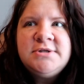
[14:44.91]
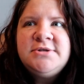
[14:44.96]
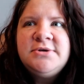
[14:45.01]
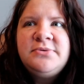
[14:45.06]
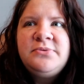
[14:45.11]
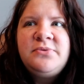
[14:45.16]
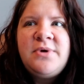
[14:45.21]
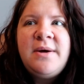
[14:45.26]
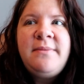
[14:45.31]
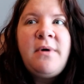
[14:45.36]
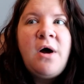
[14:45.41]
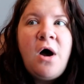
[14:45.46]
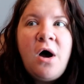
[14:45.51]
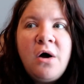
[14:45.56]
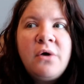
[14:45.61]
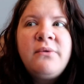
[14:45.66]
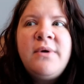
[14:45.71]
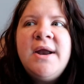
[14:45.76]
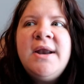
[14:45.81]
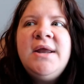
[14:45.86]
So I'm
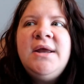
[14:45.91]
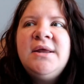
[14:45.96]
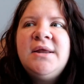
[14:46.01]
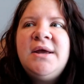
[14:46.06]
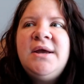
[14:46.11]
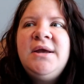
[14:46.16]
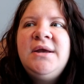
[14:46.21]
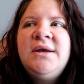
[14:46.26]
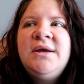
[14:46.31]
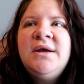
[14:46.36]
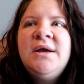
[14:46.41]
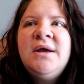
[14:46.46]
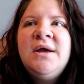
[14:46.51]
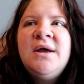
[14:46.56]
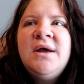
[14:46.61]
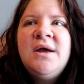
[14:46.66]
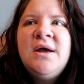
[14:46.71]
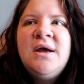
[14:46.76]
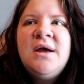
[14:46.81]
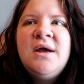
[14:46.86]
already like
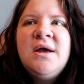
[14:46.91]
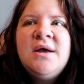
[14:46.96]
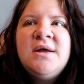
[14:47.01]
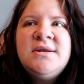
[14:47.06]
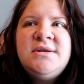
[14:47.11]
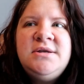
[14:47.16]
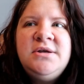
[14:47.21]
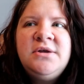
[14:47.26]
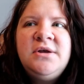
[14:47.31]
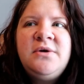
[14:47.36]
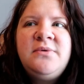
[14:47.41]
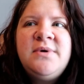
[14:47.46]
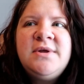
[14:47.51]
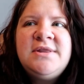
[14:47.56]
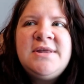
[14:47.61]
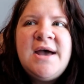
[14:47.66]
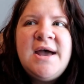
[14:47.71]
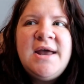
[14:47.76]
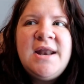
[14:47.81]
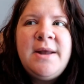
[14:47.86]
dealing with
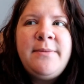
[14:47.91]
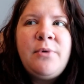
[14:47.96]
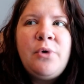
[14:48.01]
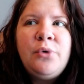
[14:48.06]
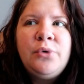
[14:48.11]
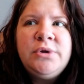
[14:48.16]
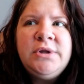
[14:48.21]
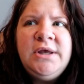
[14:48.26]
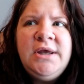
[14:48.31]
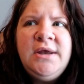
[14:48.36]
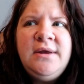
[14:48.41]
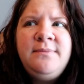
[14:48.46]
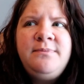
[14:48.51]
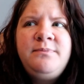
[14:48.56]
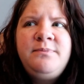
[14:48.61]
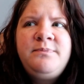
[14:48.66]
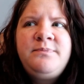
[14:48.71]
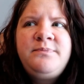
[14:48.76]
that, and I'm only